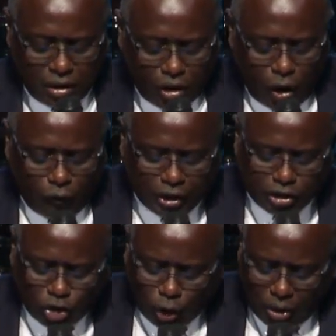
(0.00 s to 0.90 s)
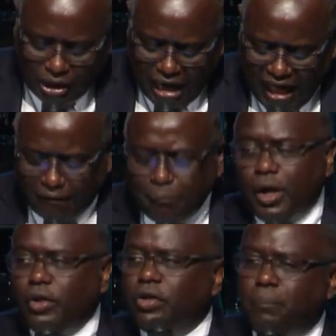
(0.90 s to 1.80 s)
Over two and a half
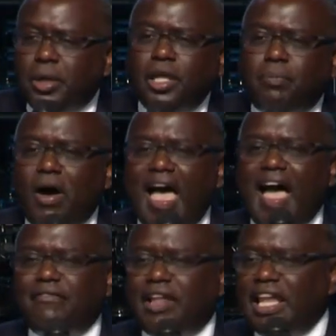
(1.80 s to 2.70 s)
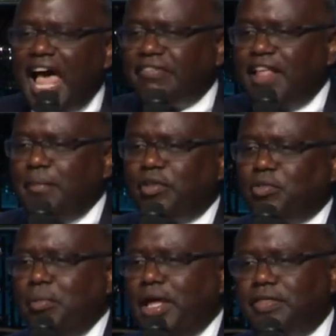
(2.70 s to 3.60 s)
million people have the last name of
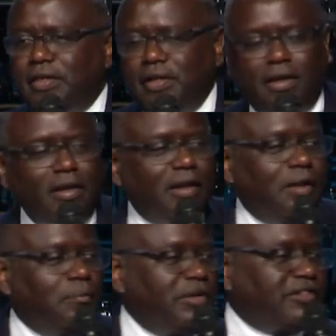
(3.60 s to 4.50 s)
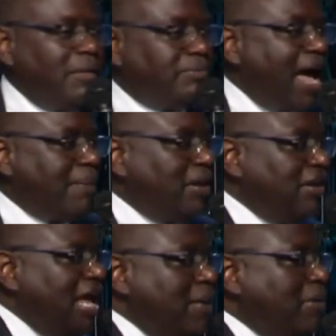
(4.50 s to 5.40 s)
Smith. But sometimes the
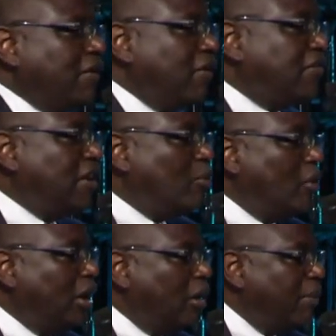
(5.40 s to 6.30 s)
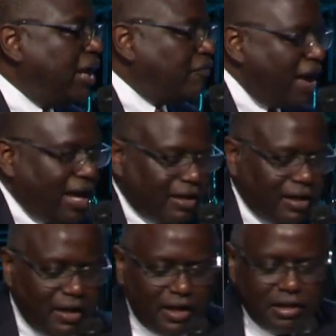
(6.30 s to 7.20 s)
name doesn't seem real. Matter of fact,
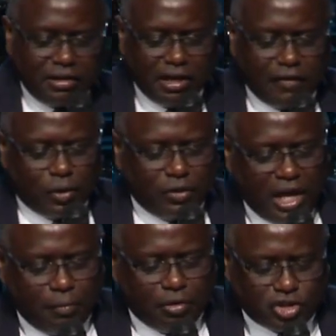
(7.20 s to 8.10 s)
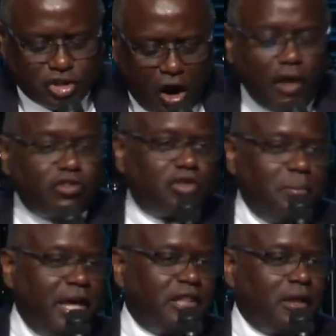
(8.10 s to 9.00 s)
if your name is John
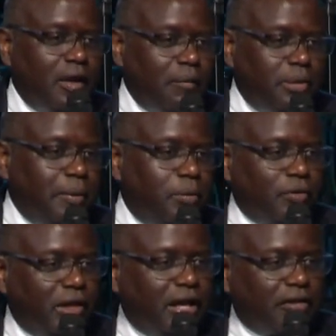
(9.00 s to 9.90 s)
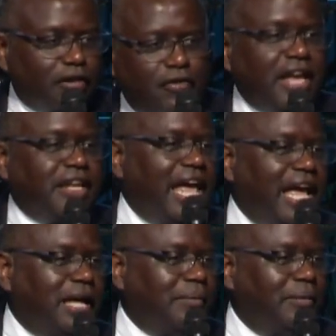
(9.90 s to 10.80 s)
Smith, people think it's a fake
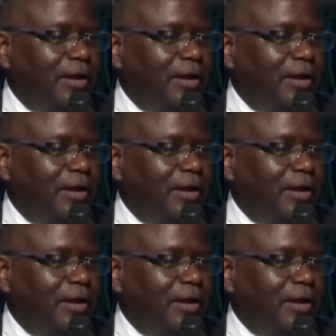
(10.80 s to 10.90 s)
name.